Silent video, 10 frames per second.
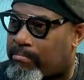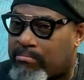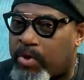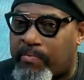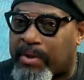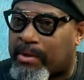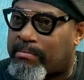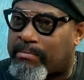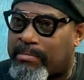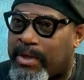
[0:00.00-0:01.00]
Nothing.
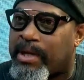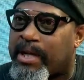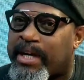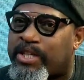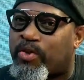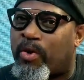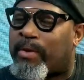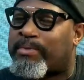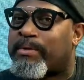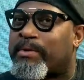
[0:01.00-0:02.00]
It's all
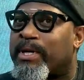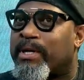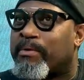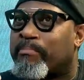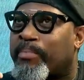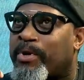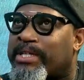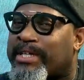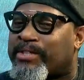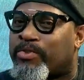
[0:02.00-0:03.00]
up. See,
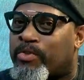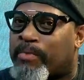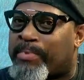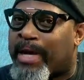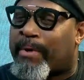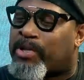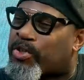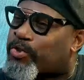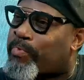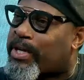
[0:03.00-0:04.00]
politics should not be about
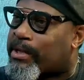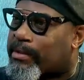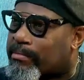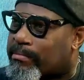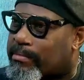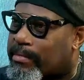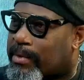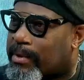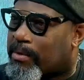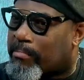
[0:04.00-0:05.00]
just winning.
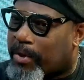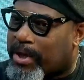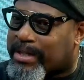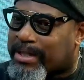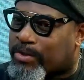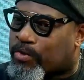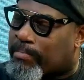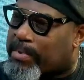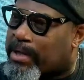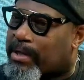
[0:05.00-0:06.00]
Politics
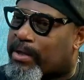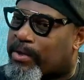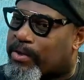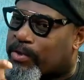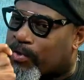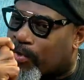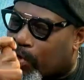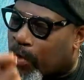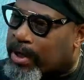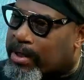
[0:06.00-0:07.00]
should be you
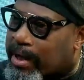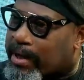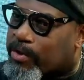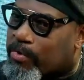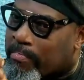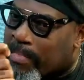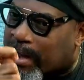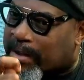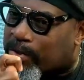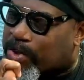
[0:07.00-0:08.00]
go in there, you
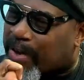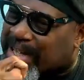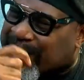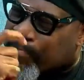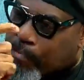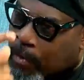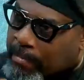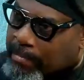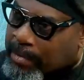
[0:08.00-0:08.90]
make, you transform,